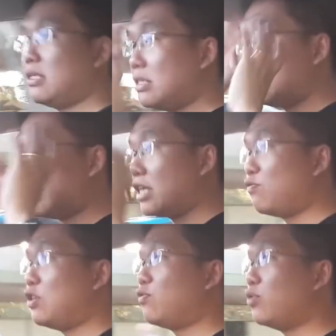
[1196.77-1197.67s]
this is
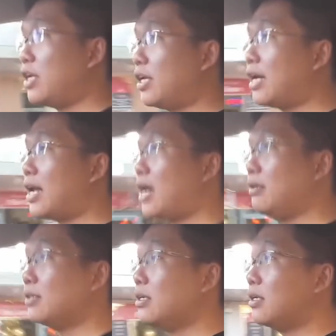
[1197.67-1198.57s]
just wishful thinking
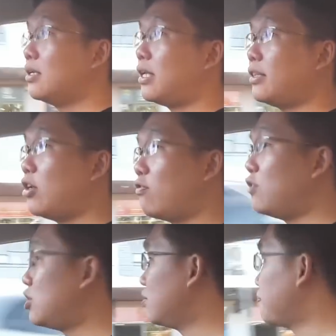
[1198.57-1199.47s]
lah, nothing
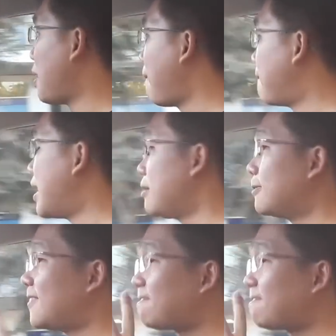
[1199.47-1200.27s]
official. But